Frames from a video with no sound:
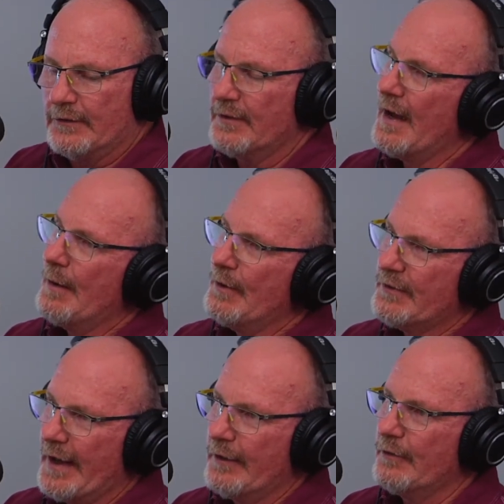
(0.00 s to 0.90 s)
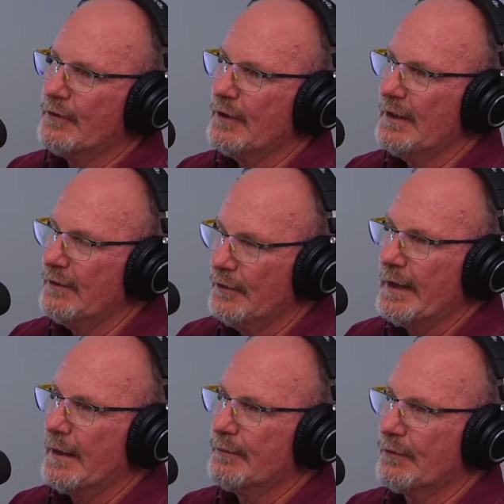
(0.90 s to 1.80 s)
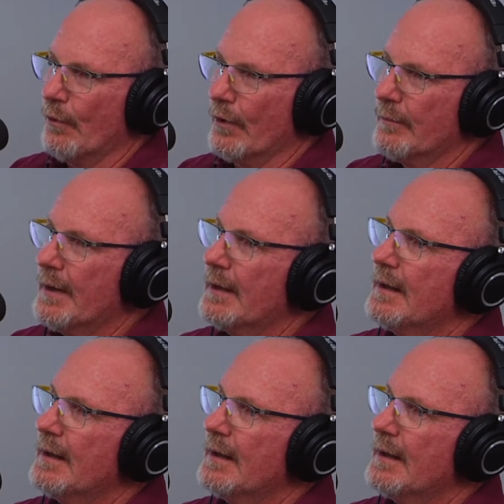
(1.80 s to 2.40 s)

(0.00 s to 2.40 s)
It's how much energy do they absorb,